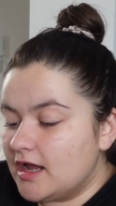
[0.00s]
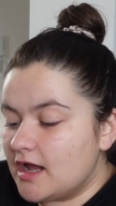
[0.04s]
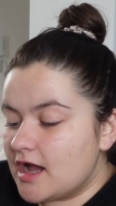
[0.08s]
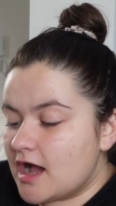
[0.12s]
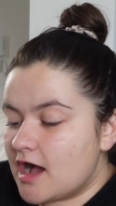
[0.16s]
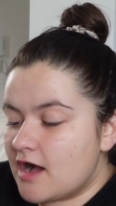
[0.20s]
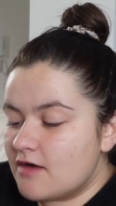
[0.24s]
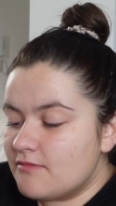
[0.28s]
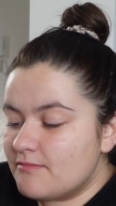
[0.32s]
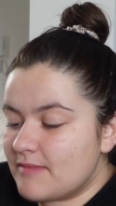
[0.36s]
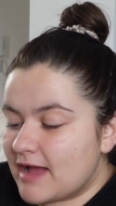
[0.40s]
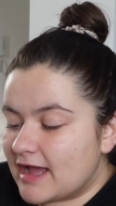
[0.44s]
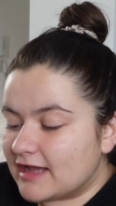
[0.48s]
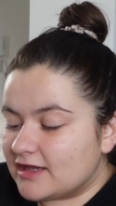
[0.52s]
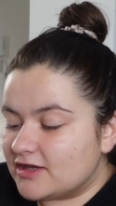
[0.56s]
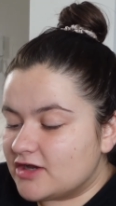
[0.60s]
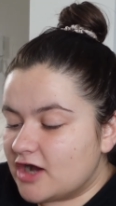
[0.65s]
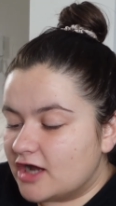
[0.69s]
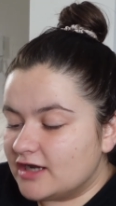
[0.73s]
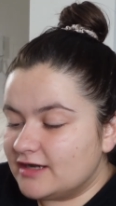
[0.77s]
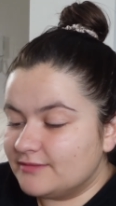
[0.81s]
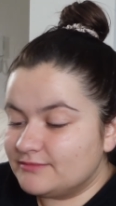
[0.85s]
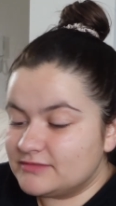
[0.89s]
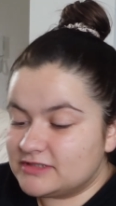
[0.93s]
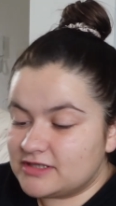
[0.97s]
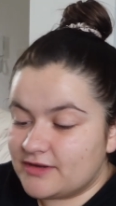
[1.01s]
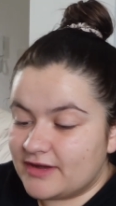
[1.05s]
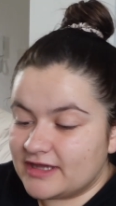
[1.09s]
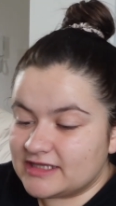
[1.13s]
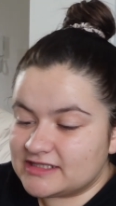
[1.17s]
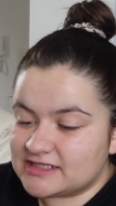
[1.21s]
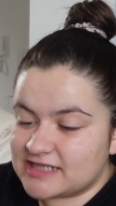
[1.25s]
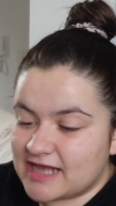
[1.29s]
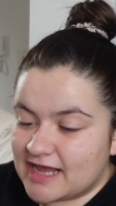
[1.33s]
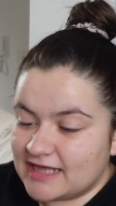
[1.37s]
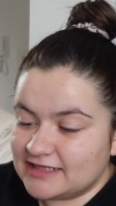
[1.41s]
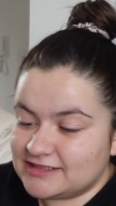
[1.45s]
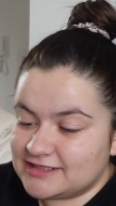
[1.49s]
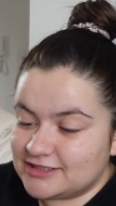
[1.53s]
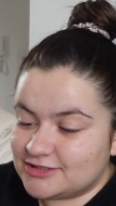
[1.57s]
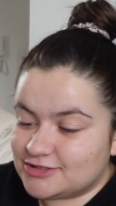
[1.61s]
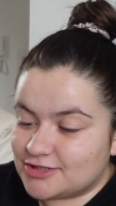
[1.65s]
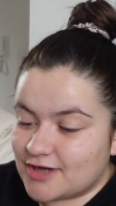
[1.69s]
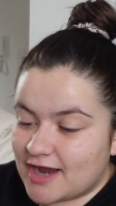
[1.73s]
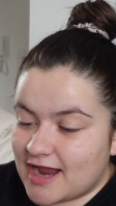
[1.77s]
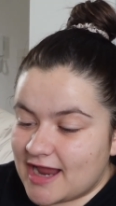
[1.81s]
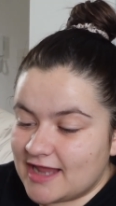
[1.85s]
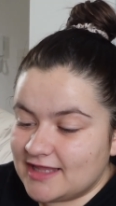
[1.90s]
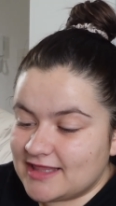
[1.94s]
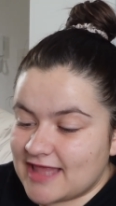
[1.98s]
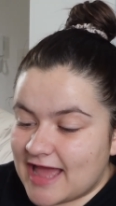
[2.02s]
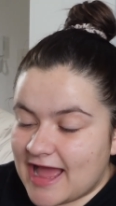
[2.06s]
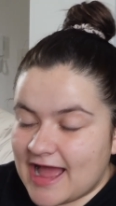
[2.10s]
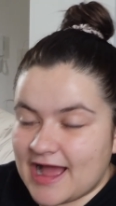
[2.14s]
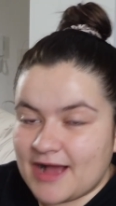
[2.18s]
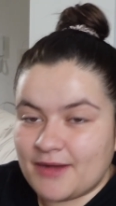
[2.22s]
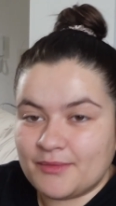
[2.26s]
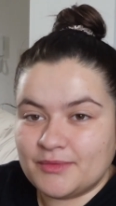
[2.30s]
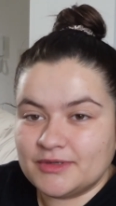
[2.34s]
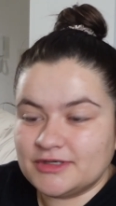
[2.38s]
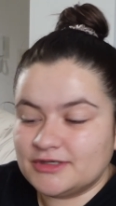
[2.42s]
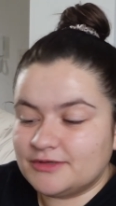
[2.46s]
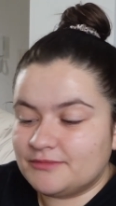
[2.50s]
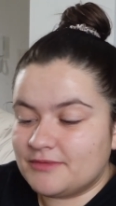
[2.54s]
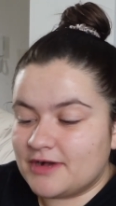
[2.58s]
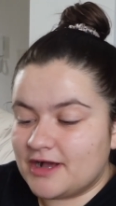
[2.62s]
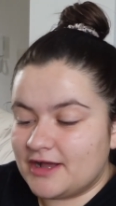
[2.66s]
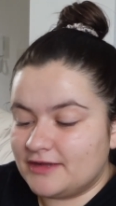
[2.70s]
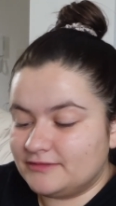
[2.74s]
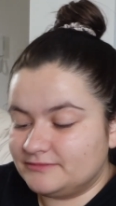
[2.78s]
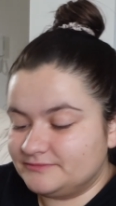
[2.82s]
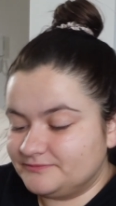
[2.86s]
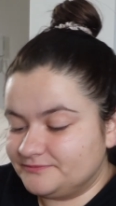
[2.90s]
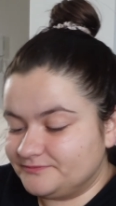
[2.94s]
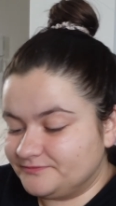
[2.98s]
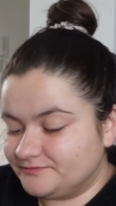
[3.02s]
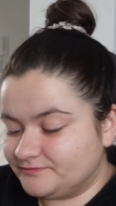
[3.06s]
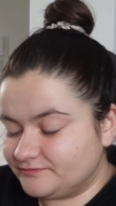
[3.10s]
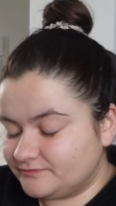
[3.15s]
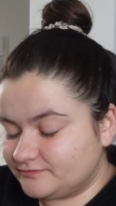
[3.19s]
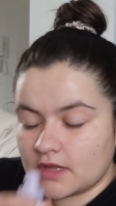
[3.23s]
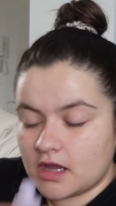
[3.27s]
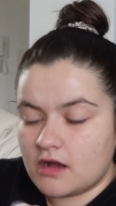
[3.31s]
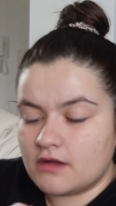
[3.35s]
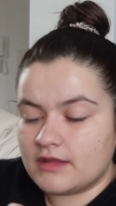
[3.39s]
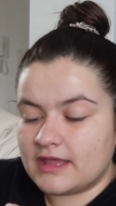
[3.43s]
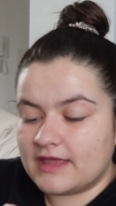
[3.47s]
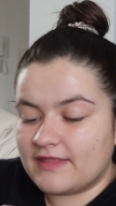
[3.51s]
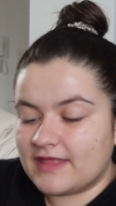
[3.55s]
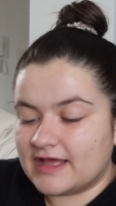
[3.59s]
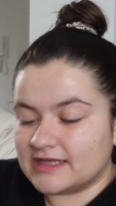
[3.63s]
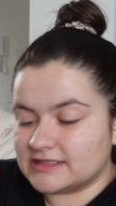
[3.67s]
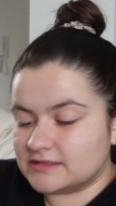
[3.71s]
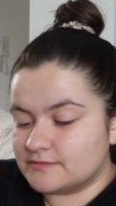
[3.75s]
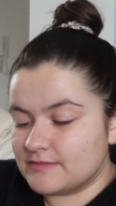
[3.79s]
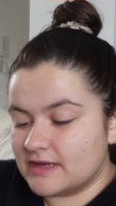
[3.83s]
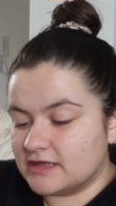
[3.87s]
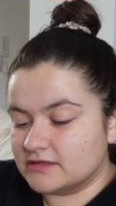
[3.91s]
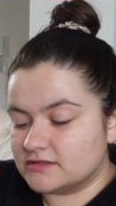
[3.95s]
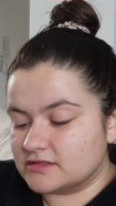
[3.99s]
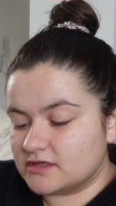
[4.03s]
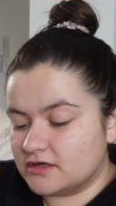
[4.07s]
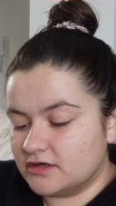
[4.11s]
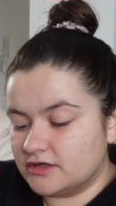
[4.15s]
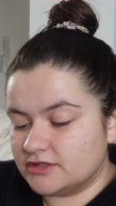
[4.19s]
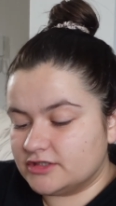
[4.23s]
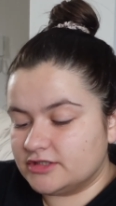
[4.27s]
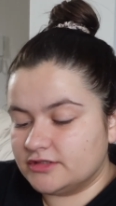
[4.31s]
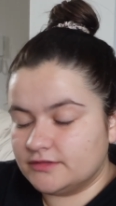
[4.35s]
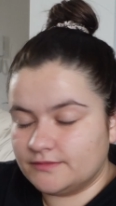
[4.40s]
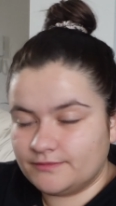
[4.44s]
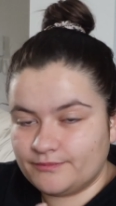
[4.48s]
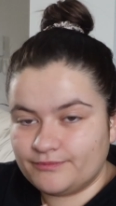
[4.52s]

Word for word: Oh my God, I'm so excited to try that. I wonder what, oh yeah, that smells good.